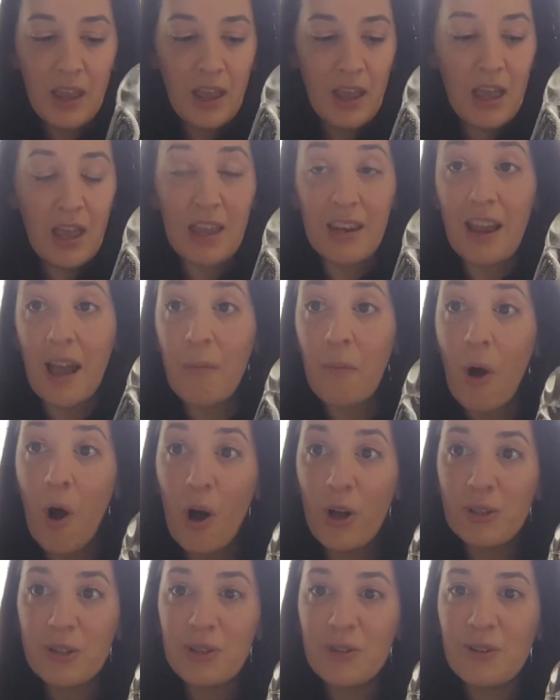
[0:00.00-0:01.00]
And I'm
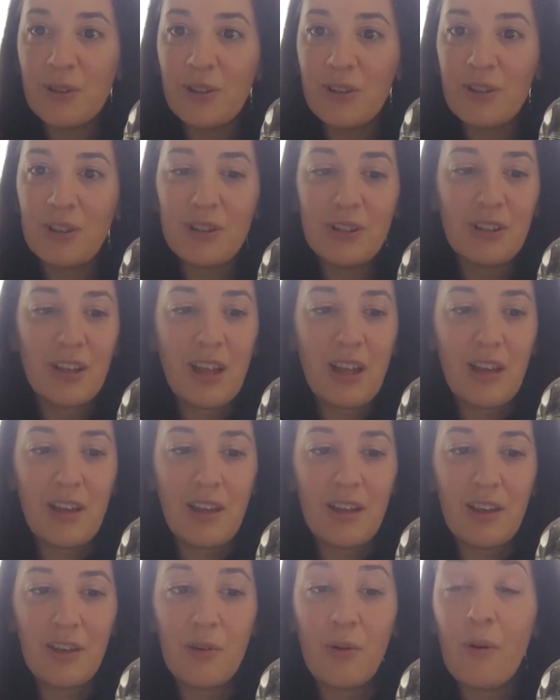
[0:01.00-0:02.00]
also
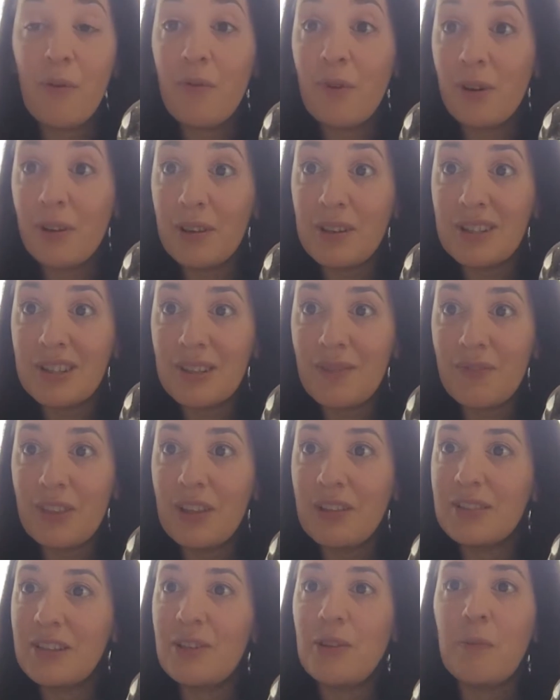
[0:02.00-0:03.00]
gonna go over a list of
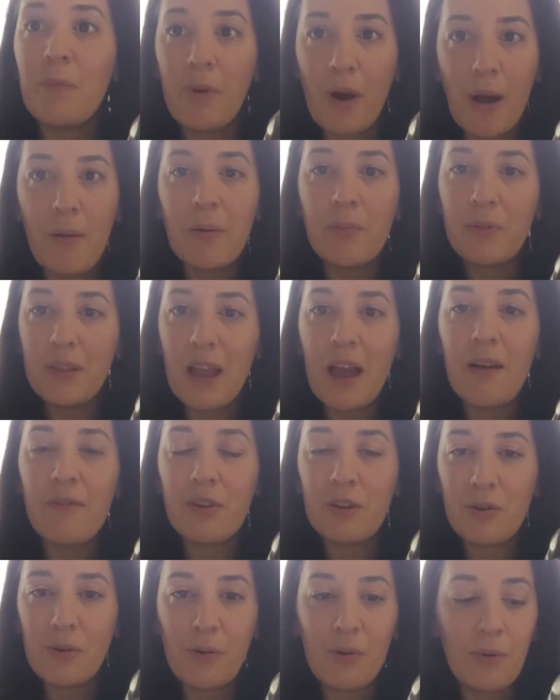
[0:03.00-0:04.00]
things that you probably have in
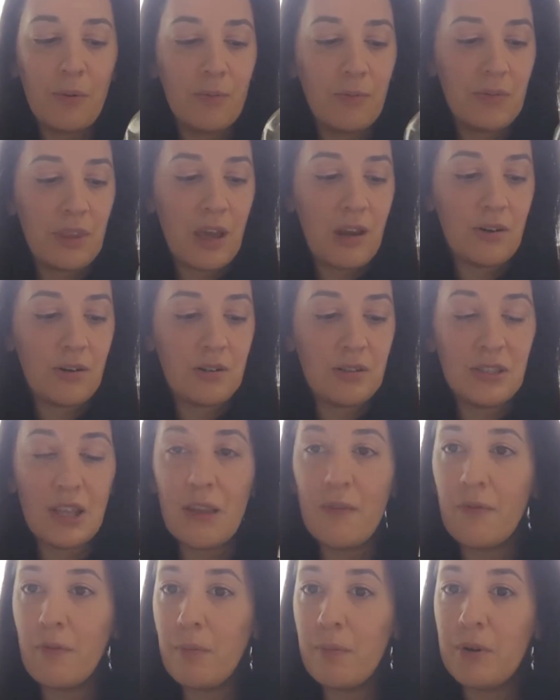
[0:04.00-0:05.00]
your home that are
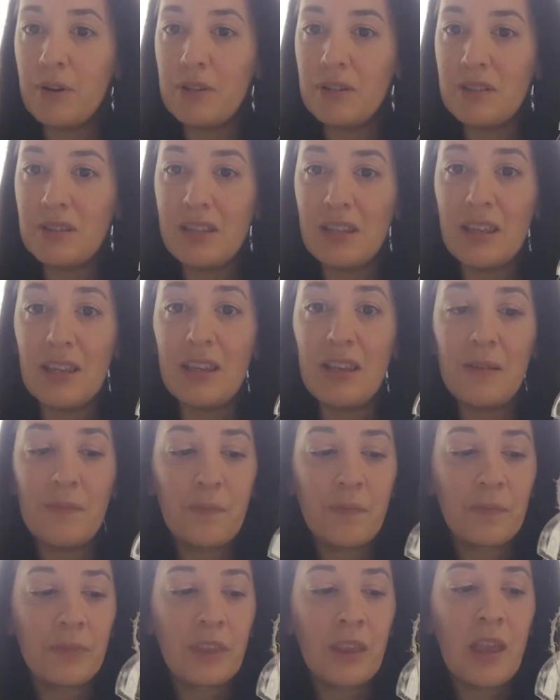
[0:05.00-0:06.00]
safe for birds to eat,
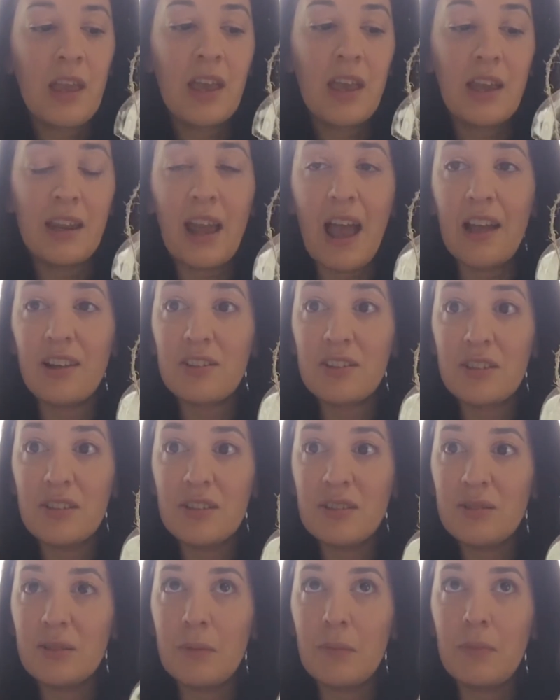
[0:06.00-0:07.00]
and actually
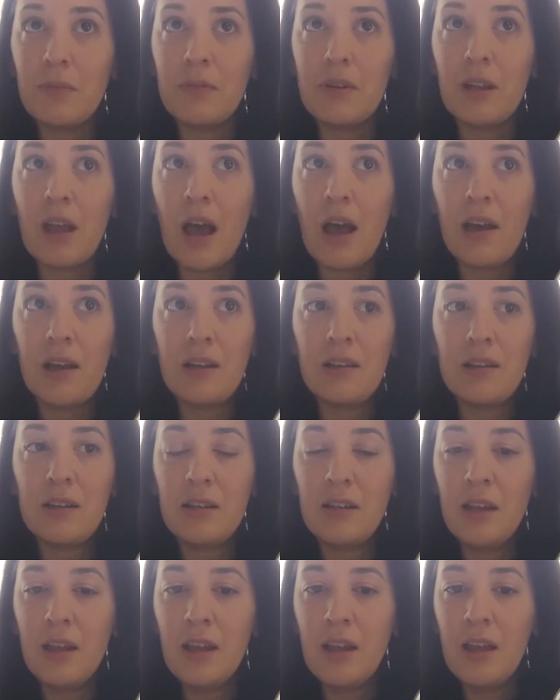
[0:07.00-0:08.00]
some
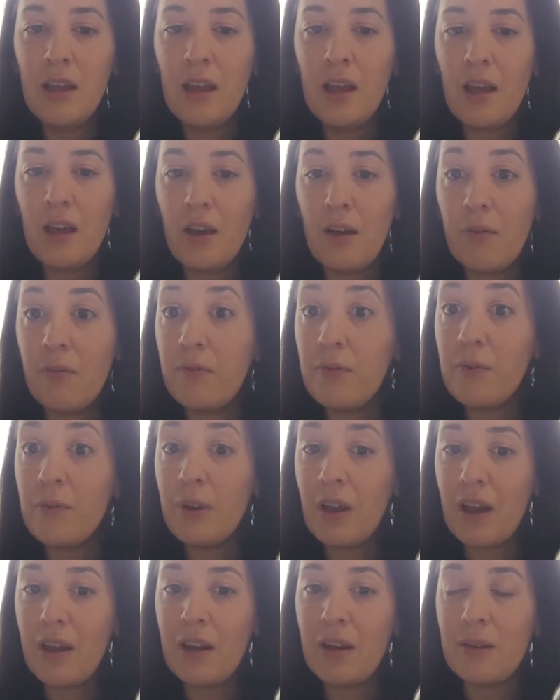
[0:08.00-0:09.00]
non-food
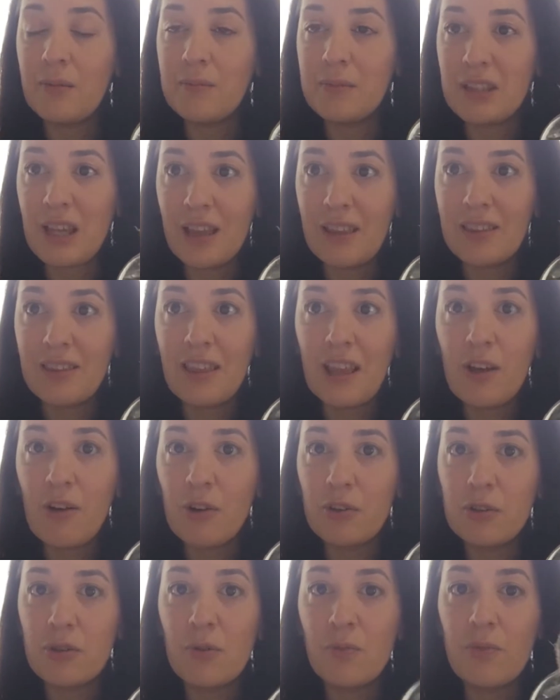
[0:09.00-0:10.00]
items that they
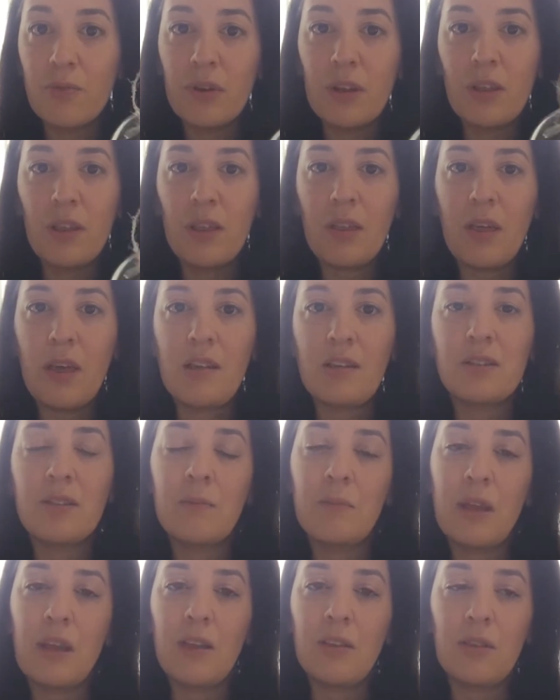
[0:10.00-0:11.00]
also really like to
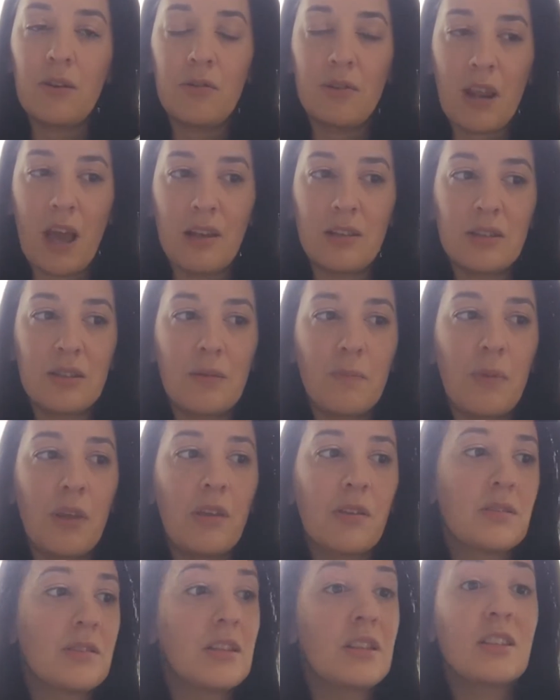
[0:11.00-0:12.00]
make their nest,
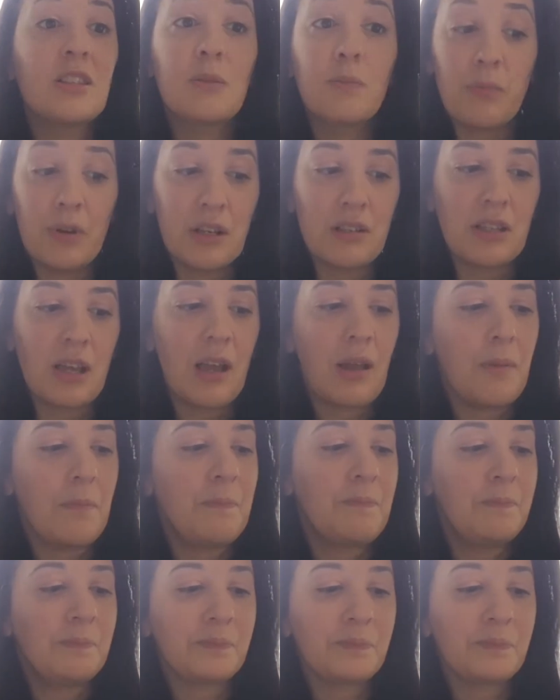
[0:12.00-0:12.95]
because it is springtime